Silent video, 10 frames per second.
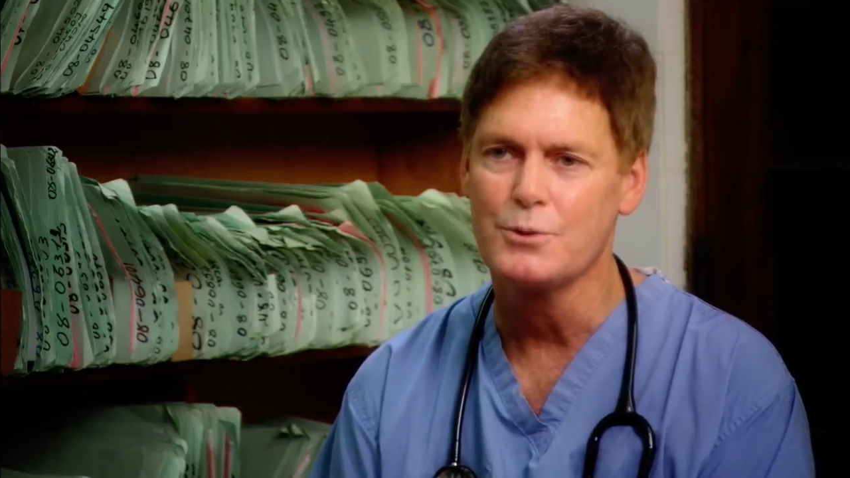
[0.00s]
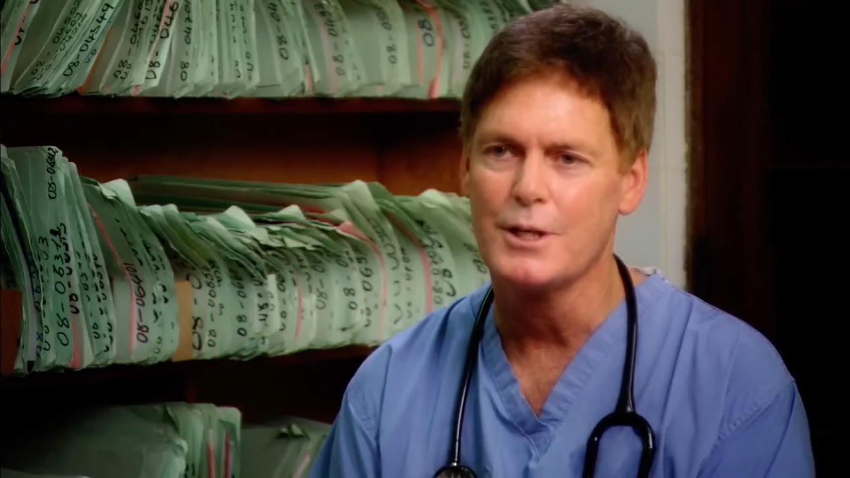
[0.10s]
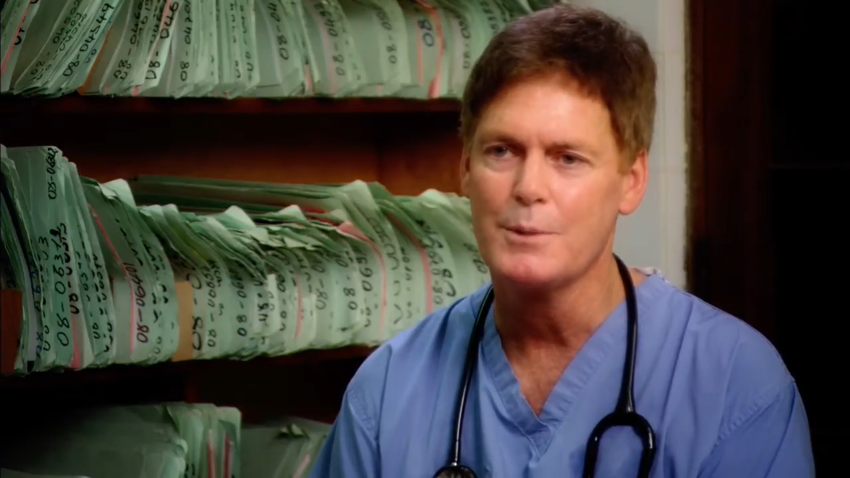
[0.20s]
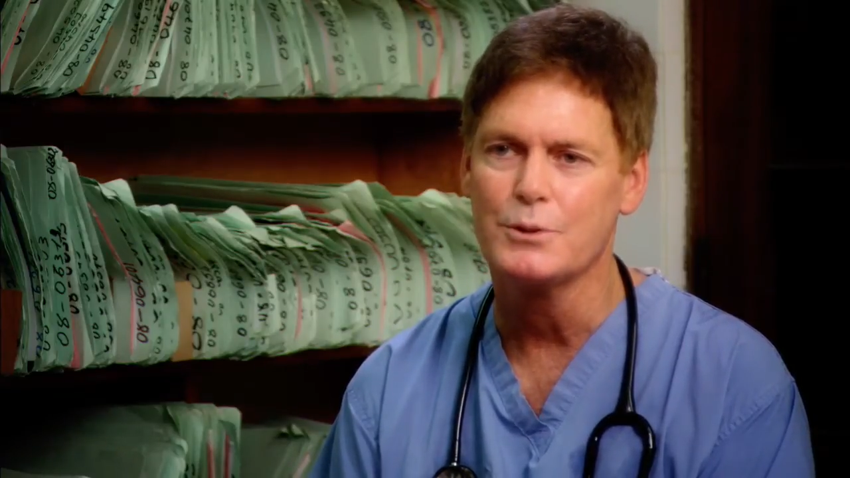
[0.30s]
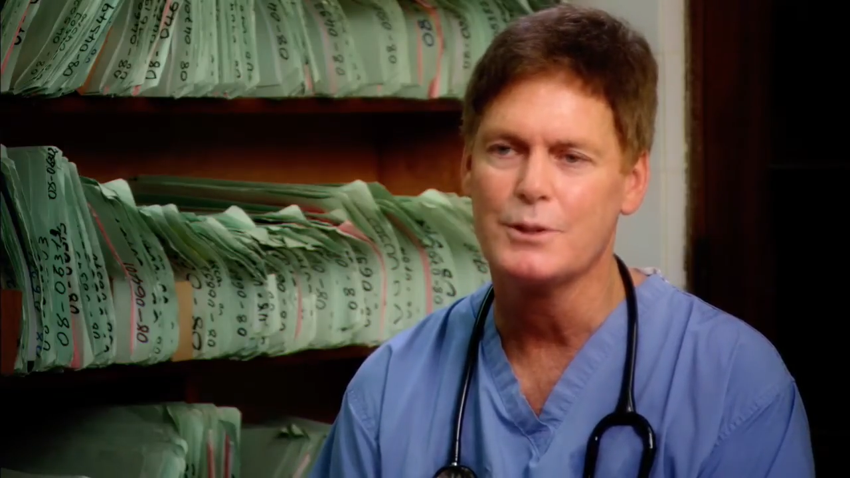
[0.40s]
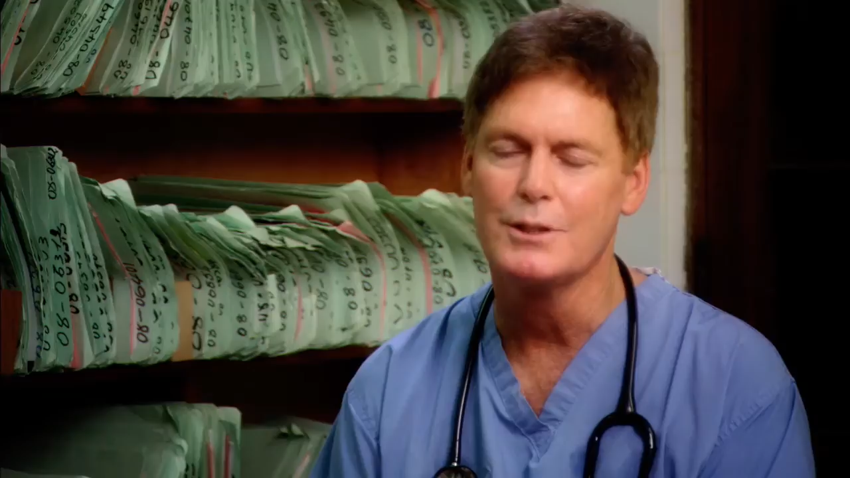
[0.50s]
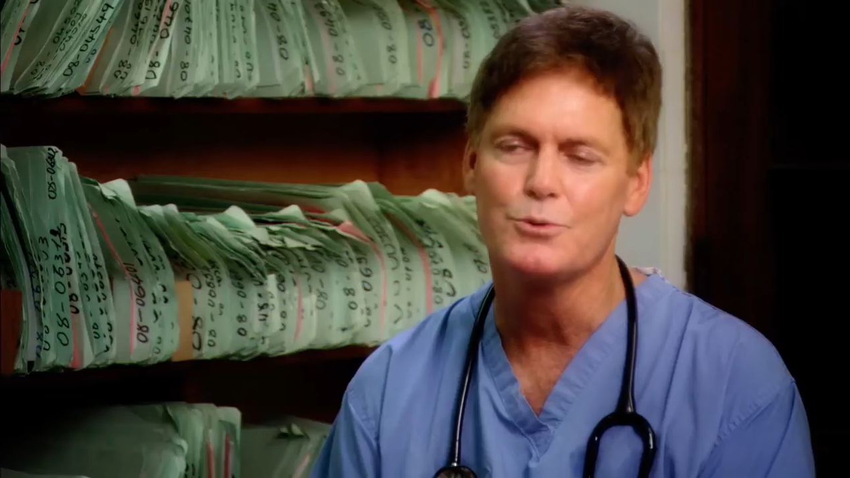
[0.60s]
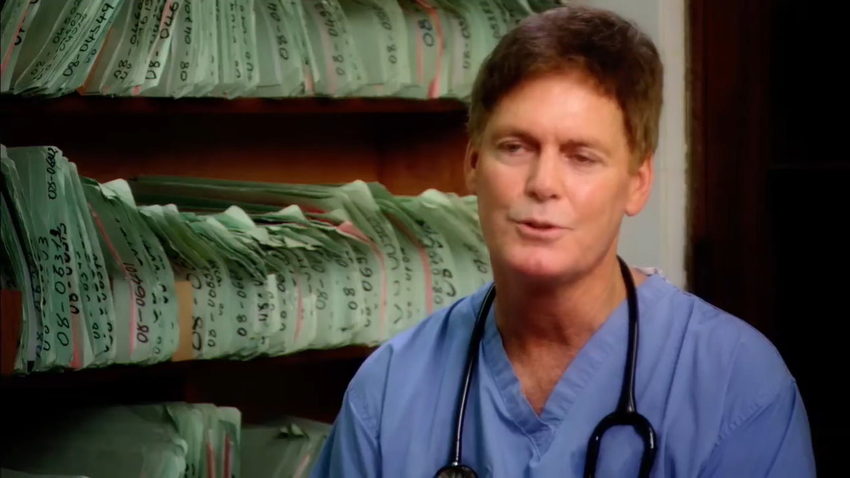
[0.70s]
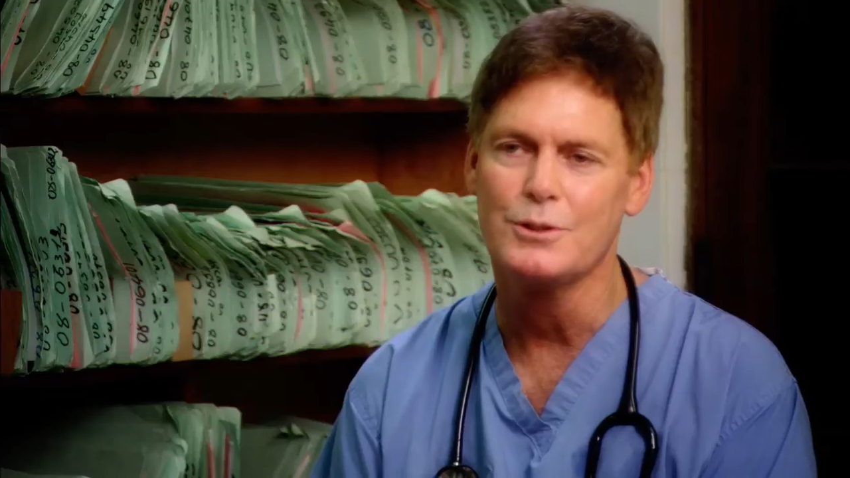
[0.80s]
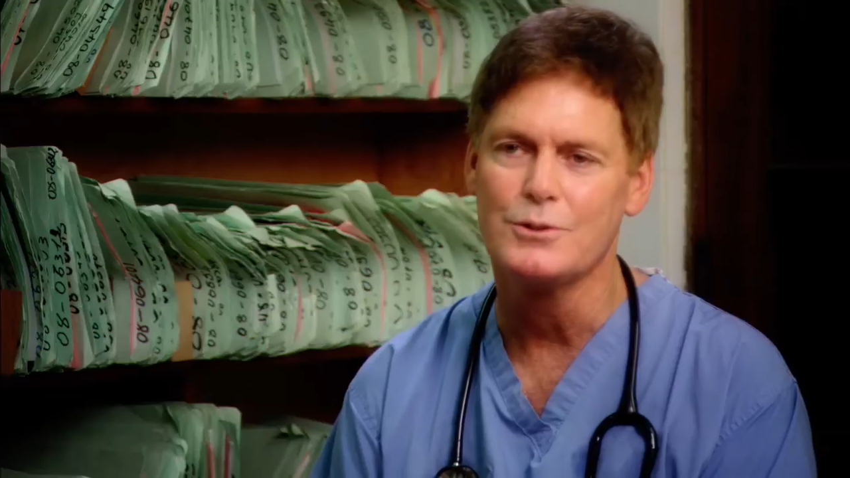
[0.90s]
able to
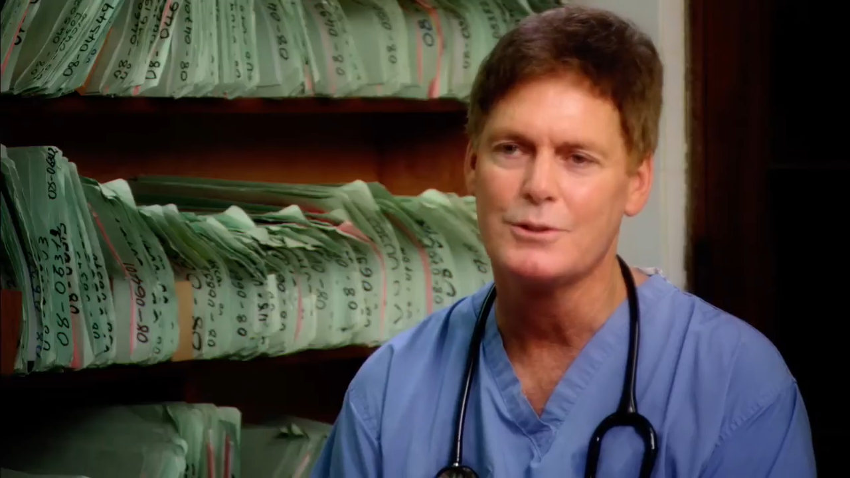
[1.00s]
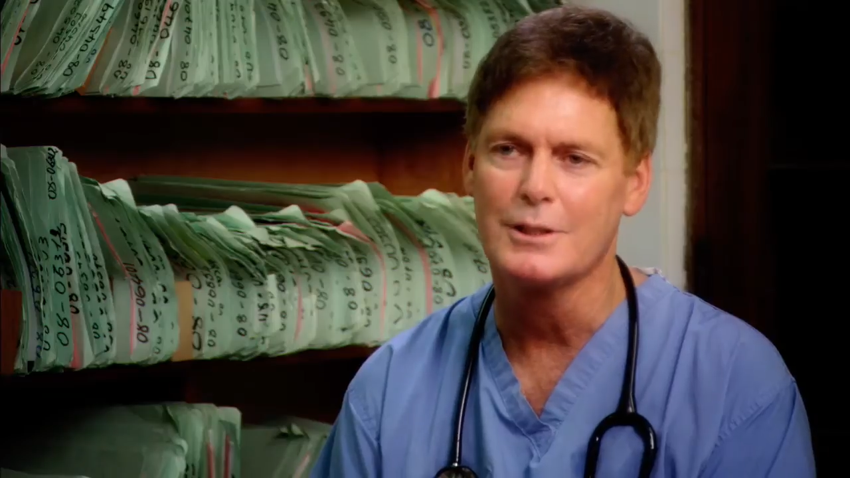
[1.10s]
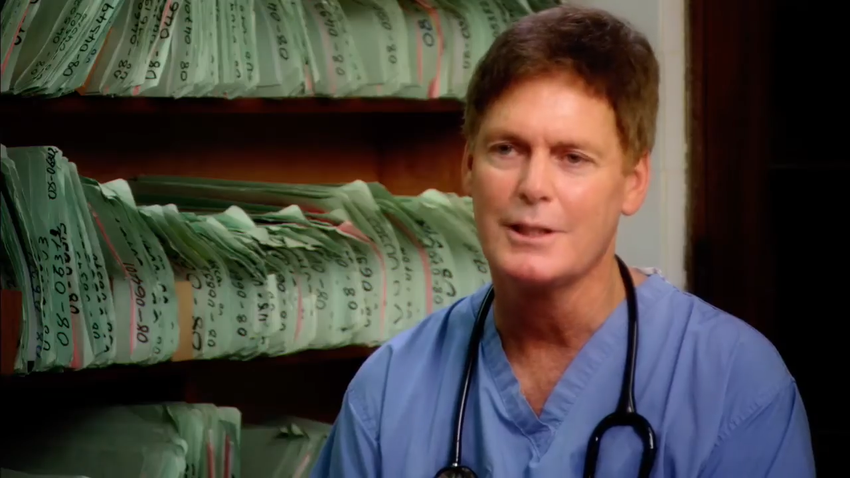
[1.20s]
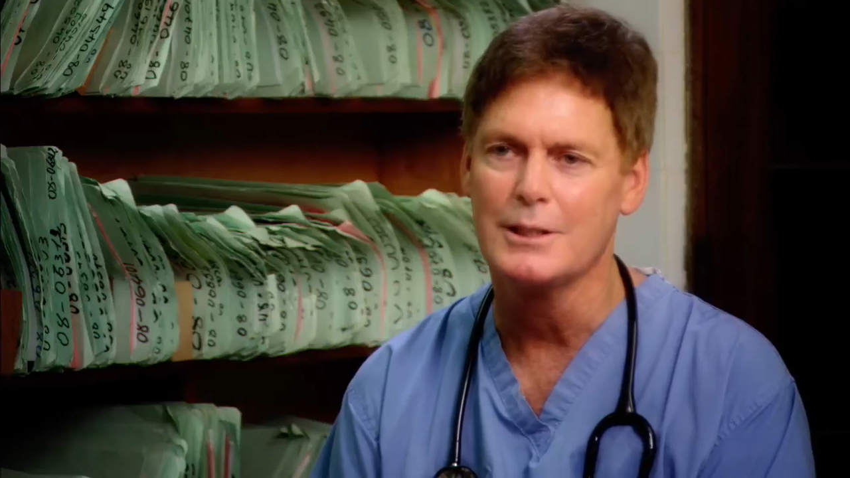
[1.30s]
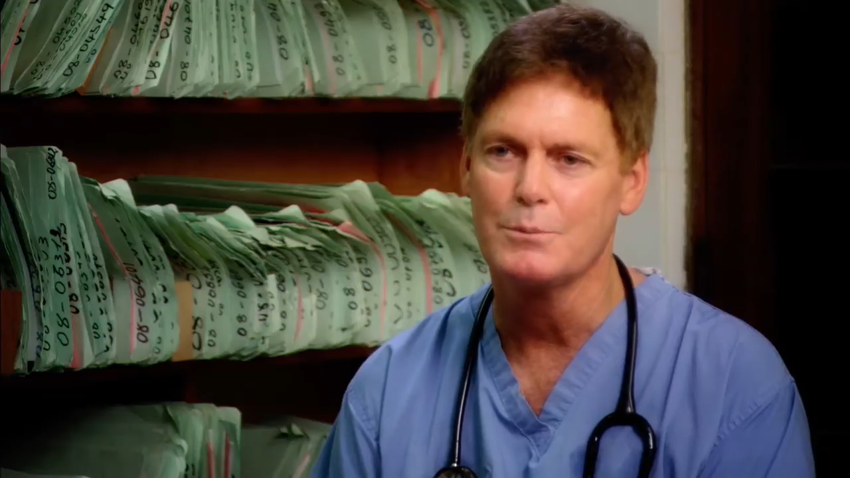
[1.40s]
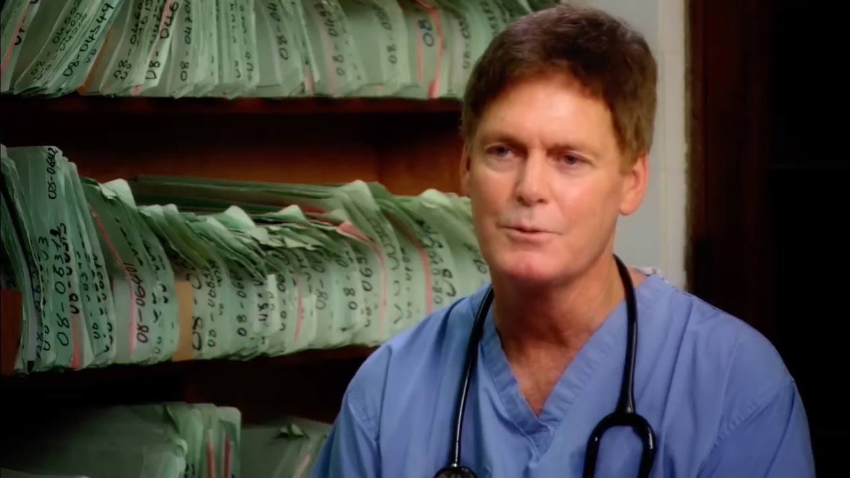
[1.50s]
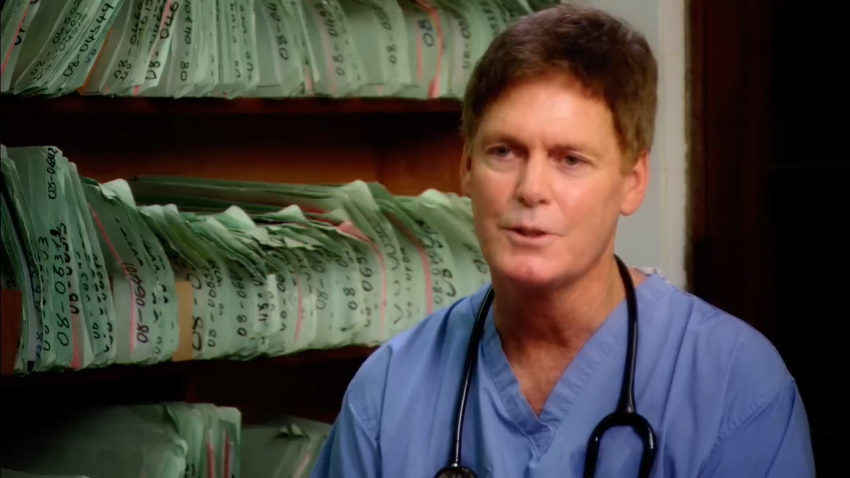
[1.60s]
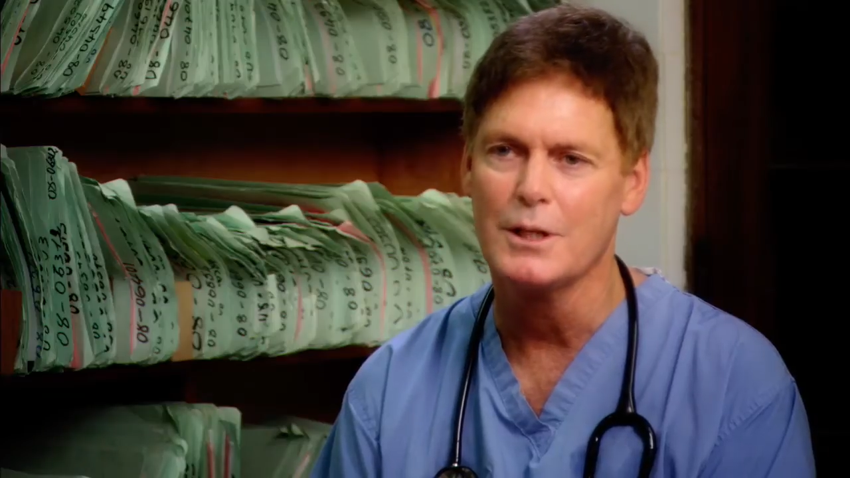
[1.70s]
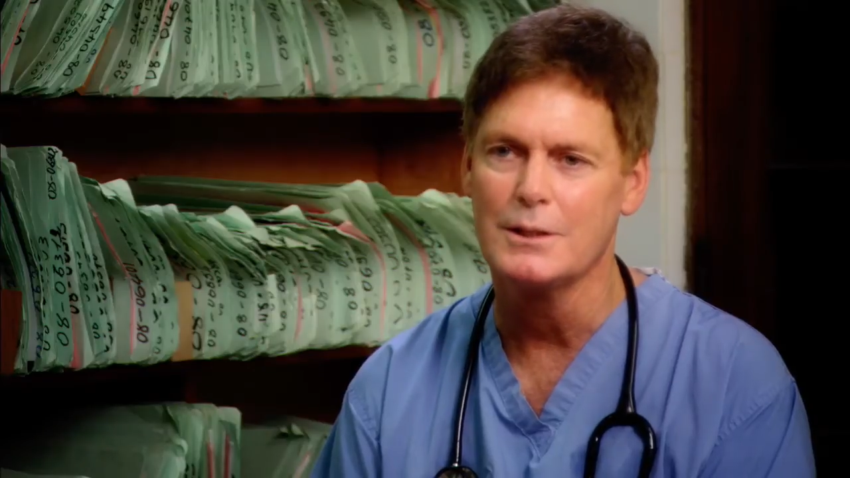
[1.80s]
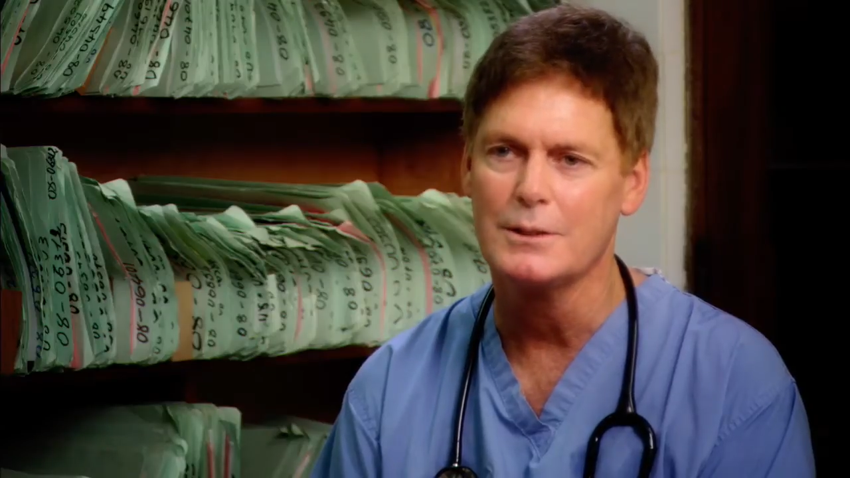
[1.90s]
introduce the kingdom of
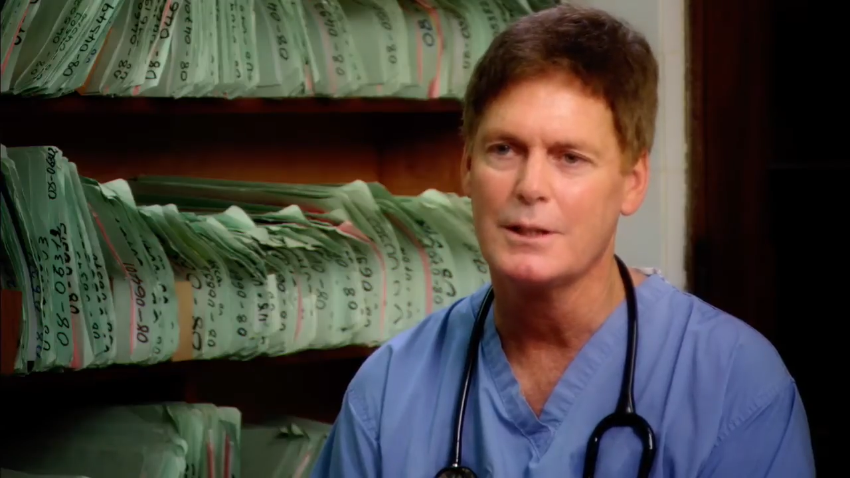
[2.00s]
God to